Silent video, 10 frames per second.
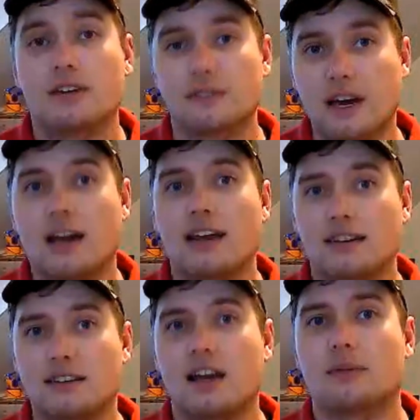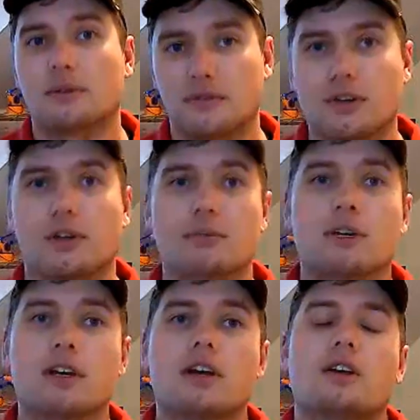have not had time to film.
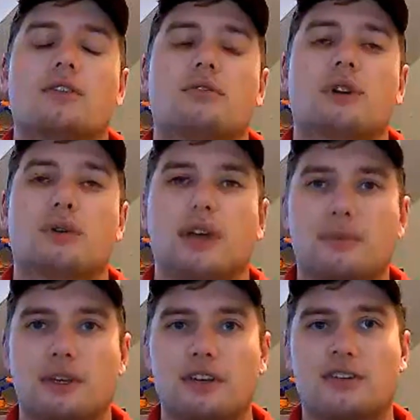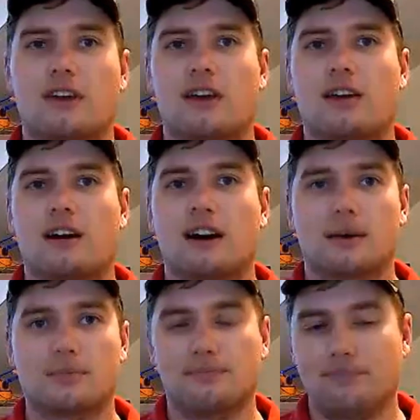So that being said,
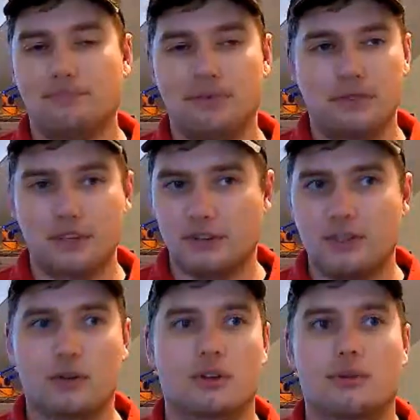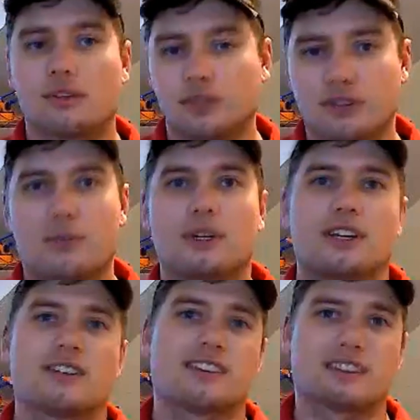this is going to be just the
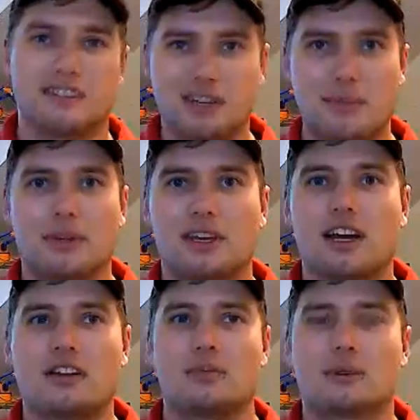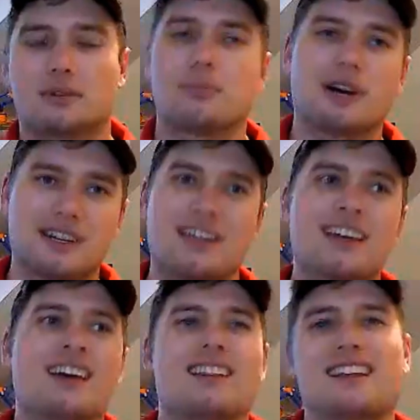beginning. It's like the tip of the iceberg. But
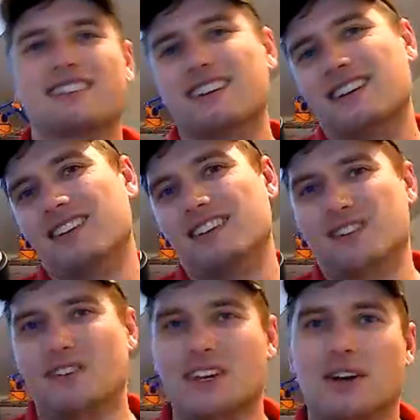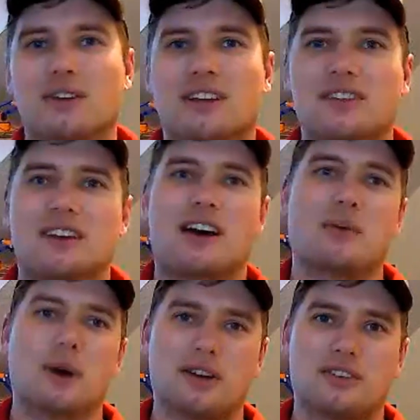let's get into this video. Let's
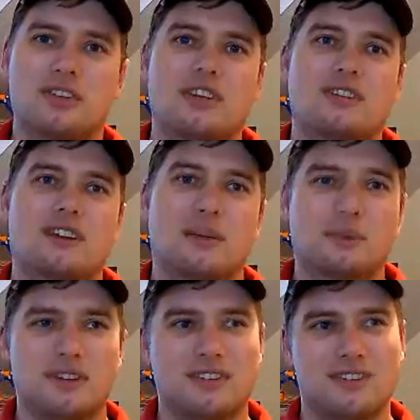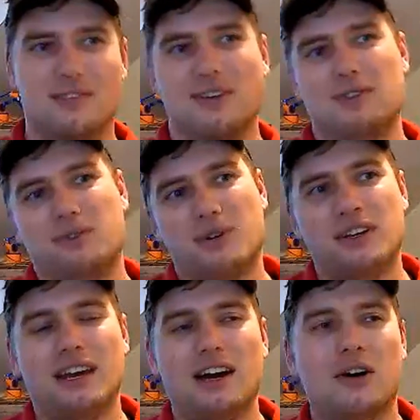watch these pieces of history
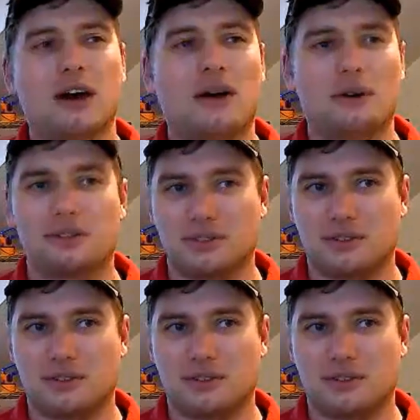now, how I